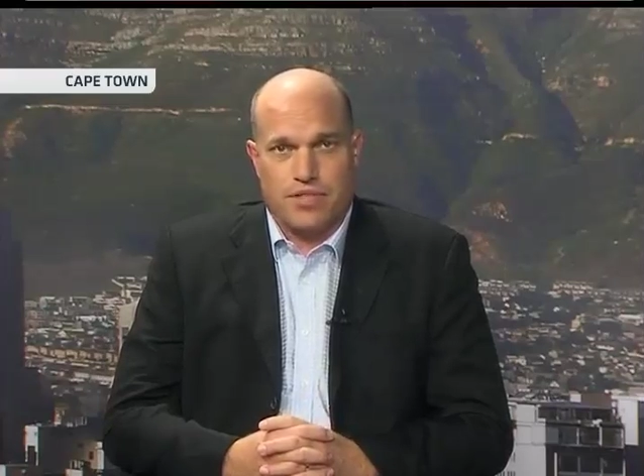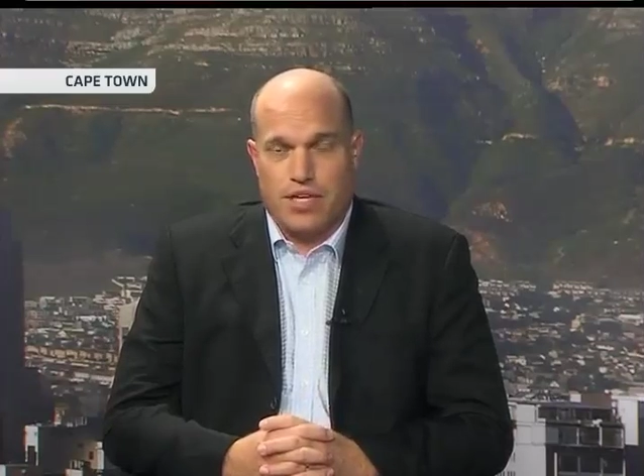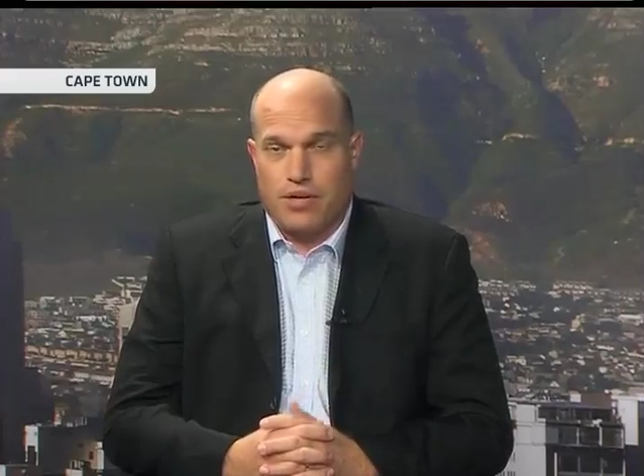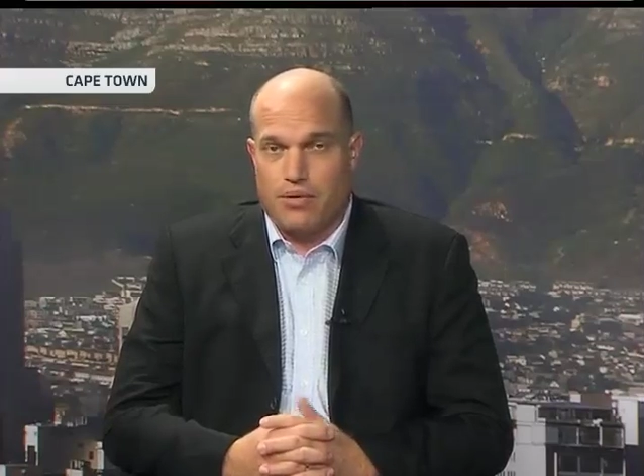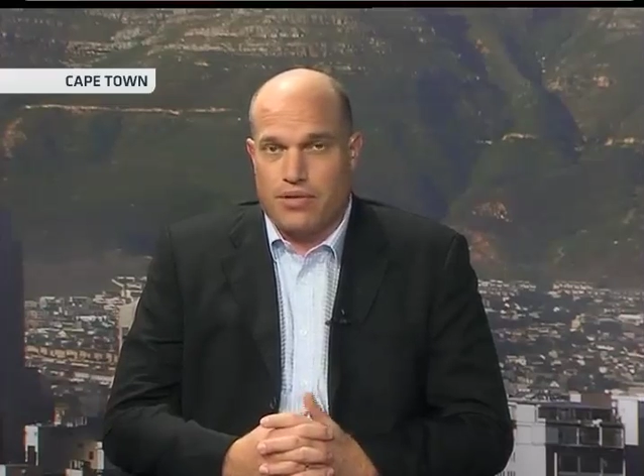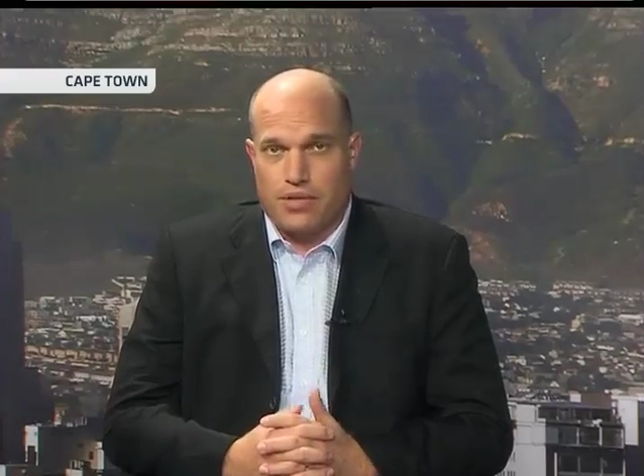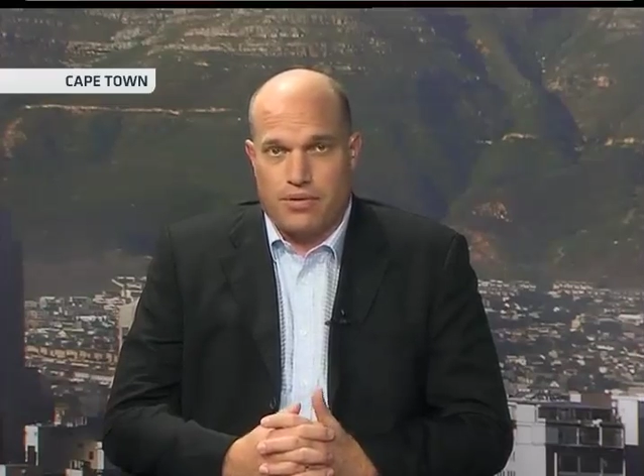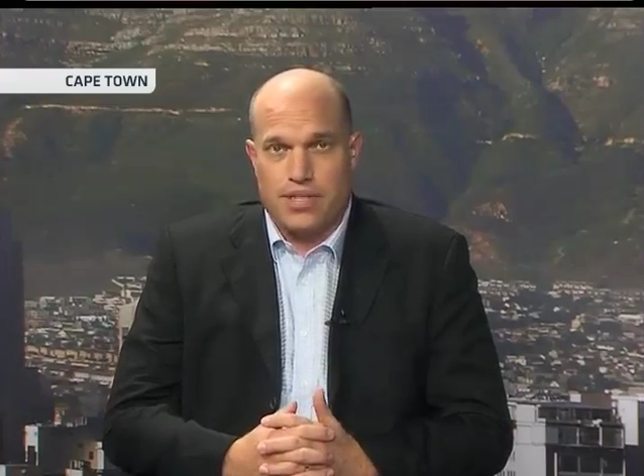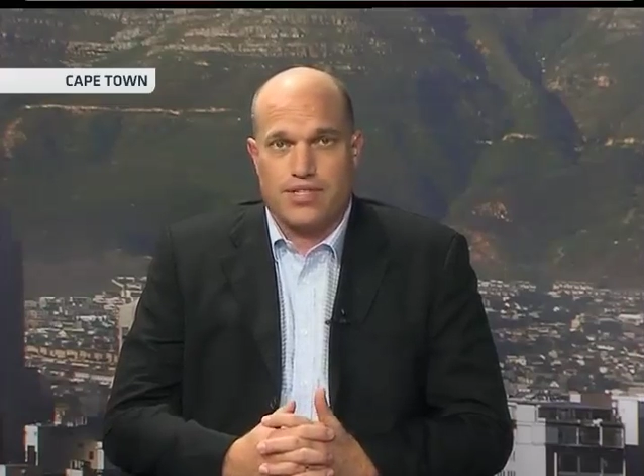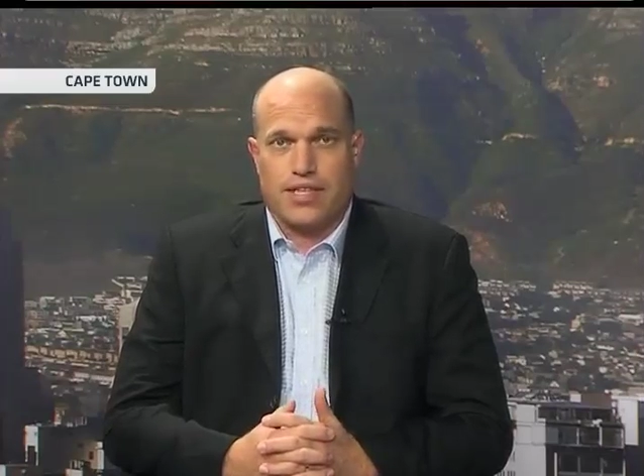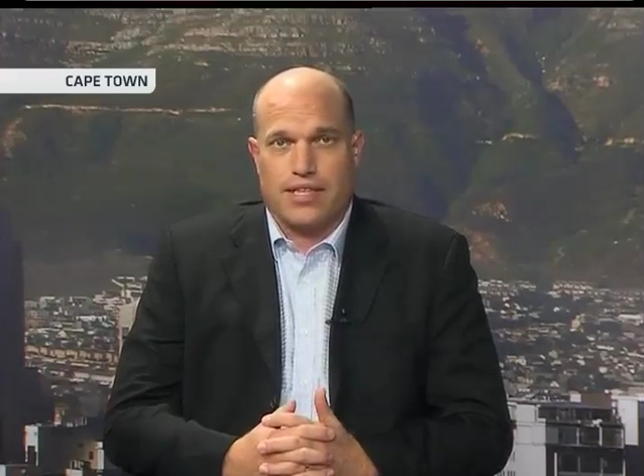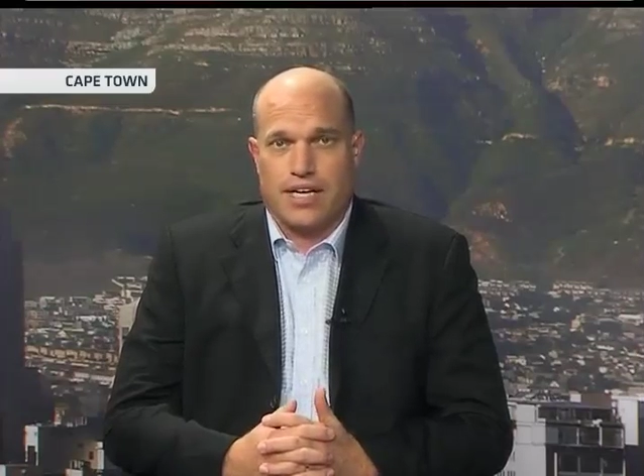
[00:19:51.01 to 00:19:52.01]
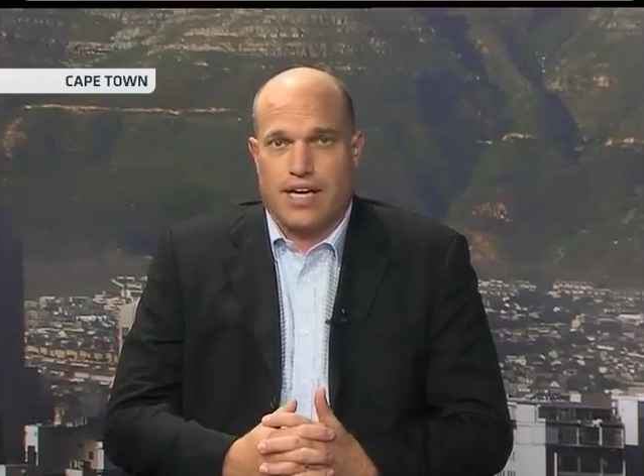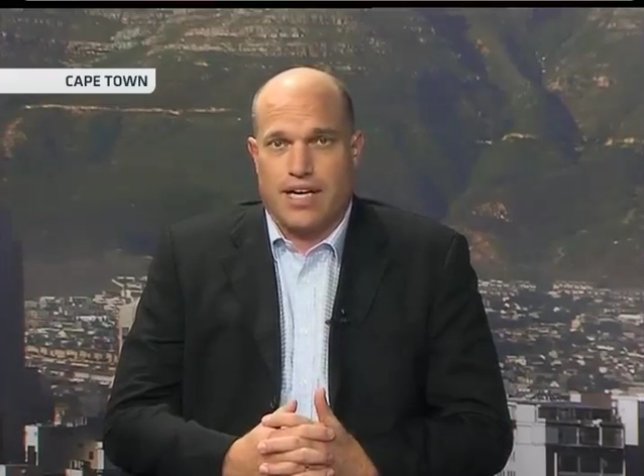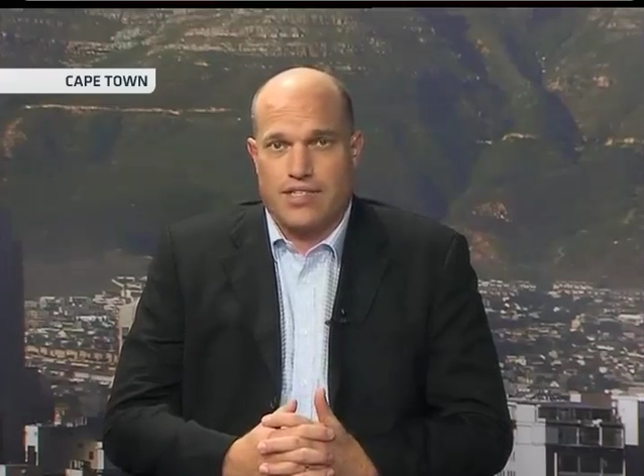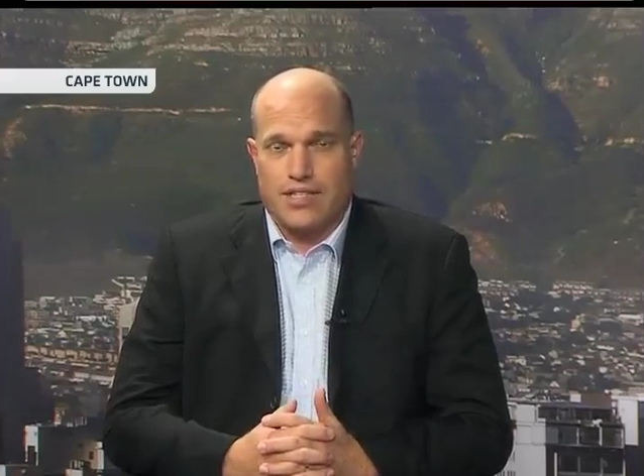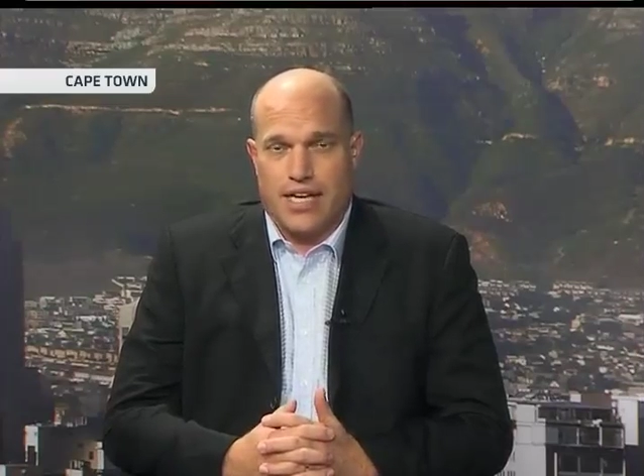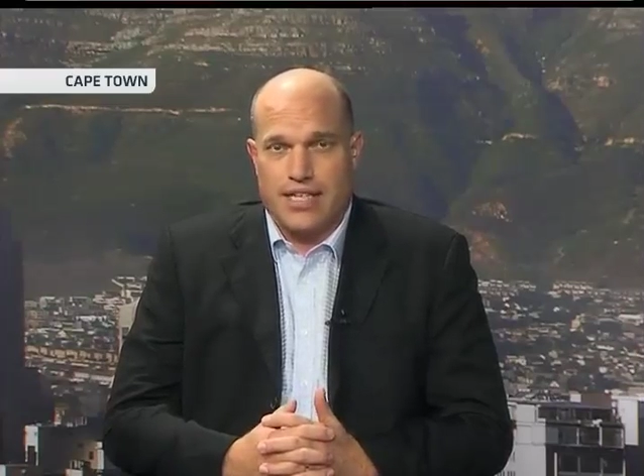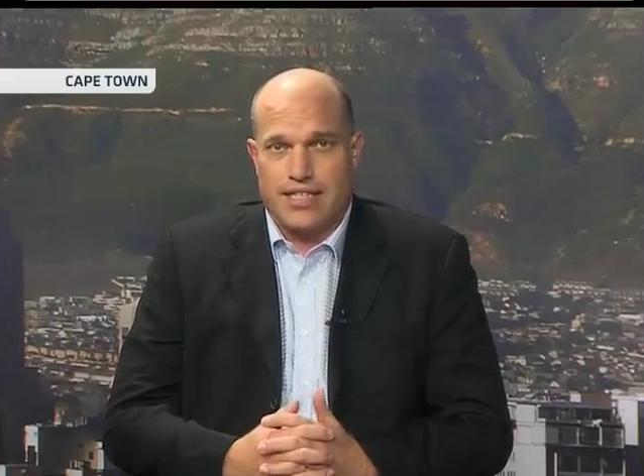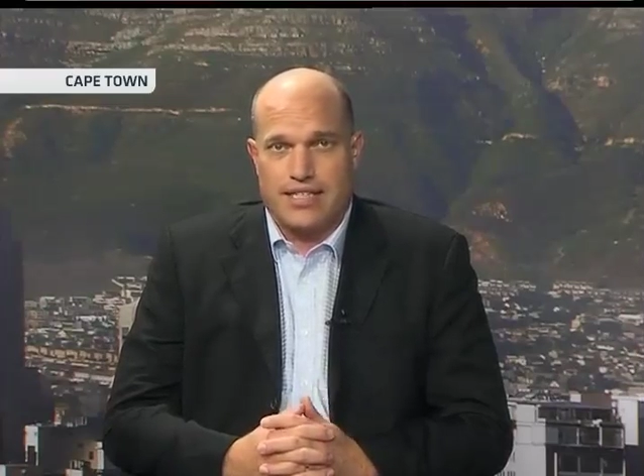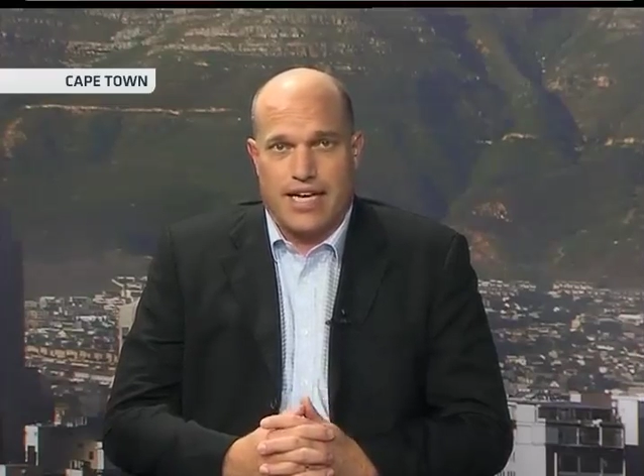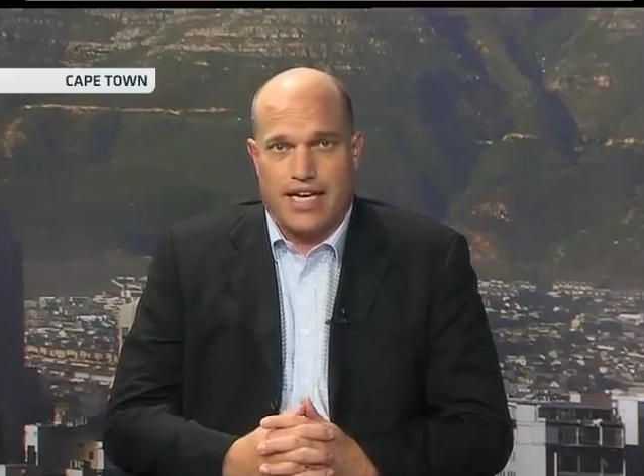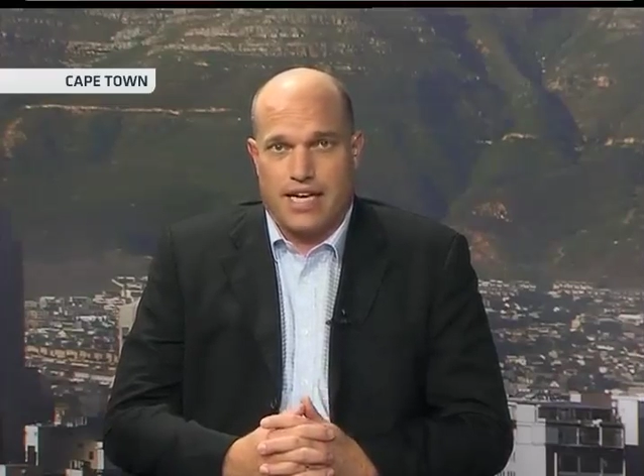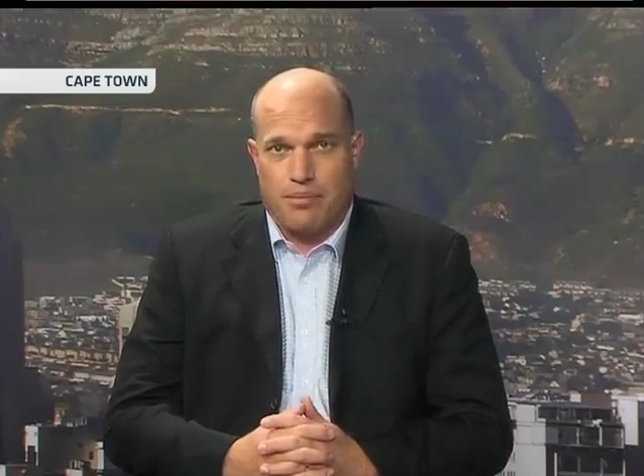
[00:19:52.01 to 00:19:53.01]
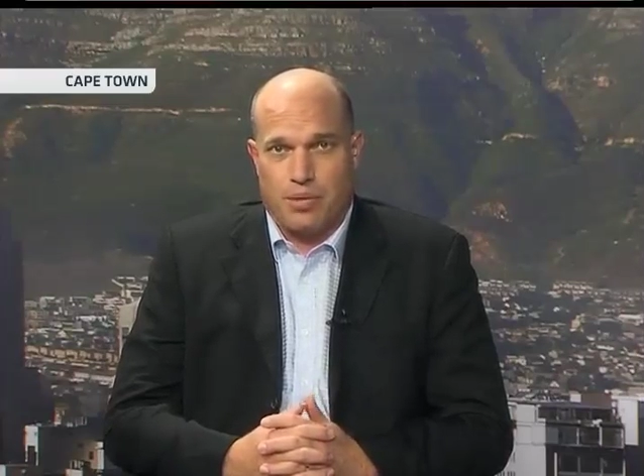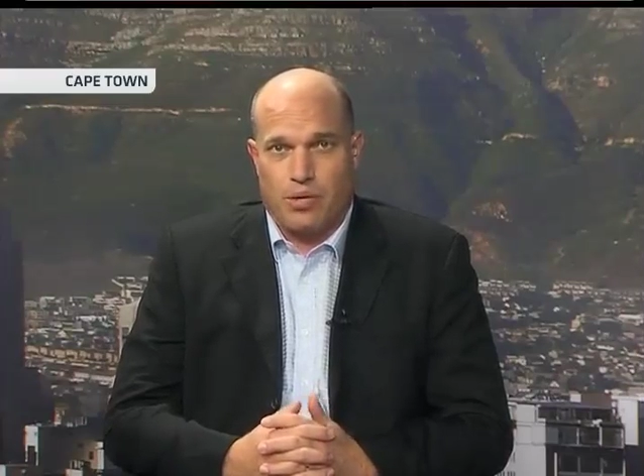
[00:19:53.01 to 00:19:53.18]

the risk that the guys are undertaking,